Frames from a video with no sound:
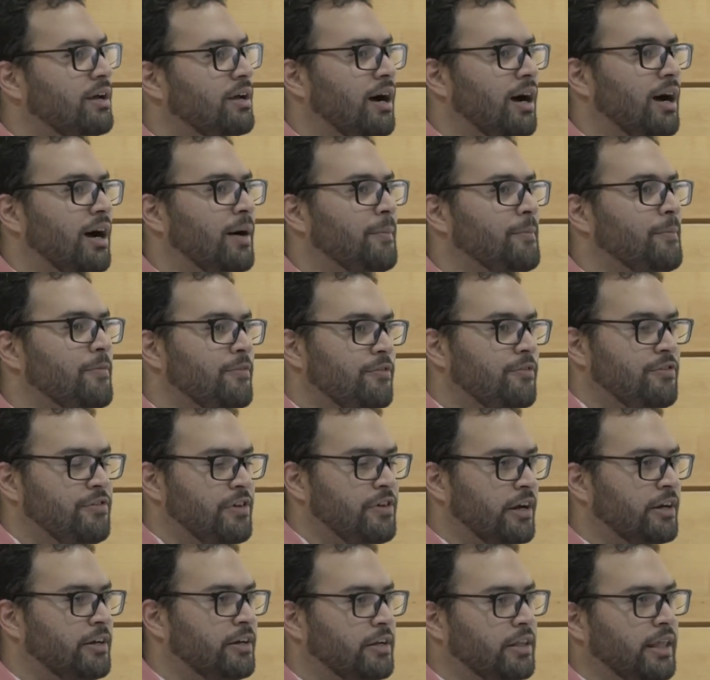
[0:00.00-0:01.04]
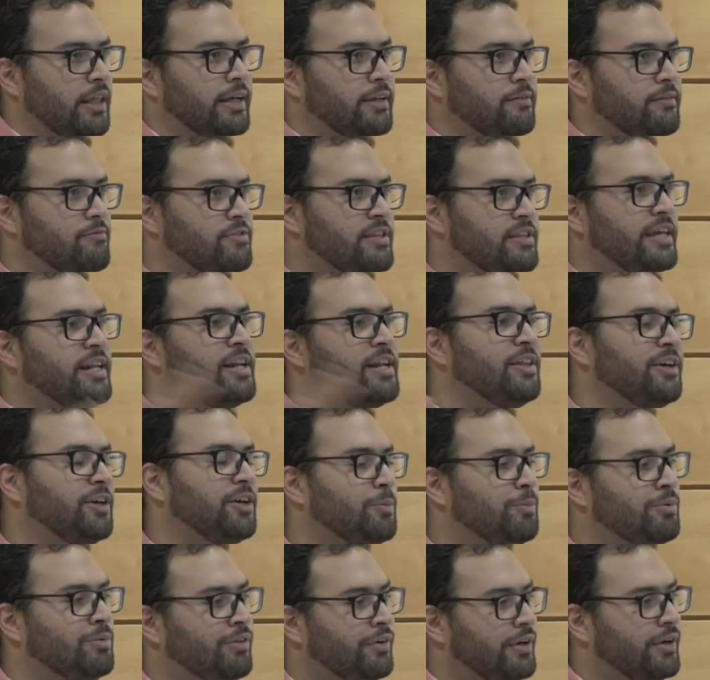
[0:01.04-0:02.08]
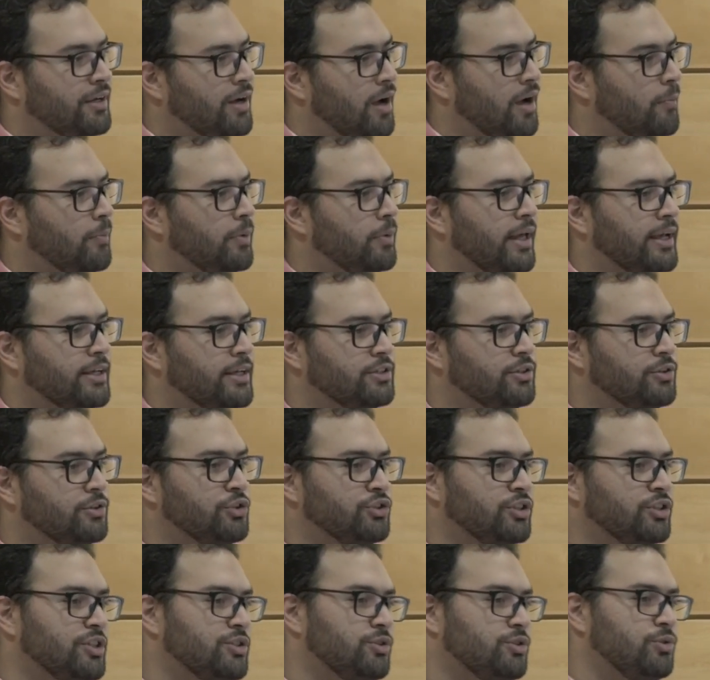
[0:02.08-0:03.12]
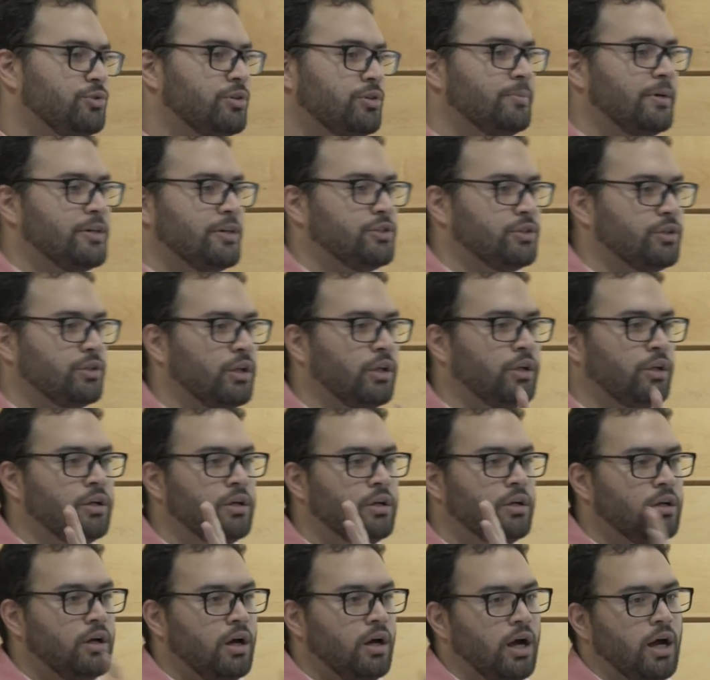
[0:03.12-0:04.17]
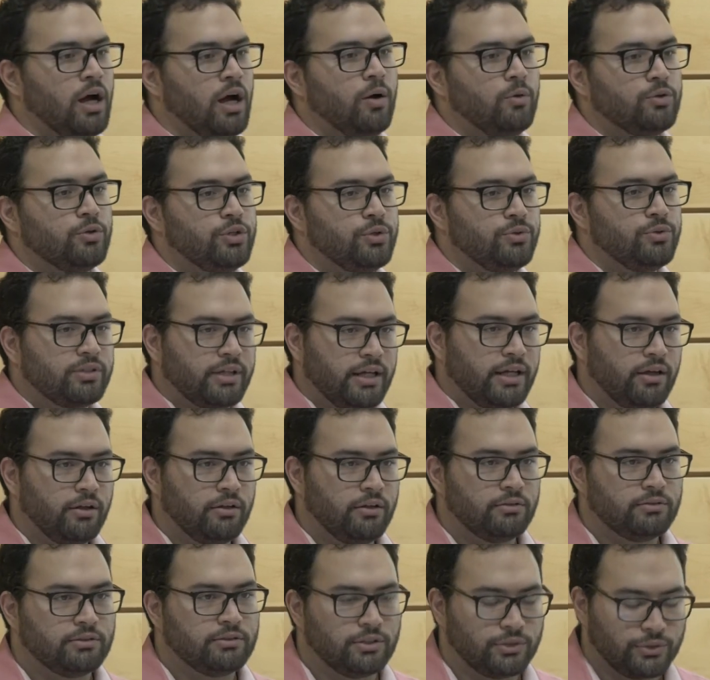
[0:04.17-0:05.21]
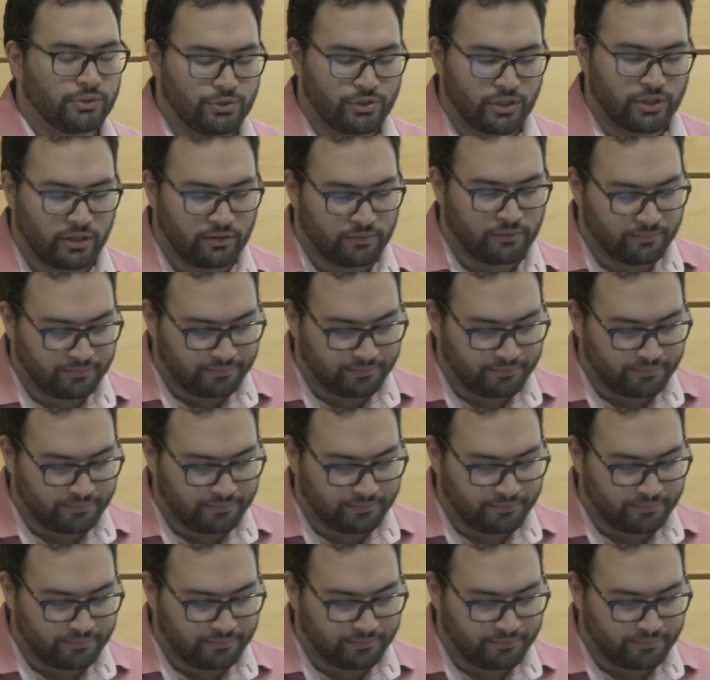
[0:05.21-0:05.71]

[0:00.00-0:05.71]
data that could be very complex to just a 2-dimensional, 2-scale solution.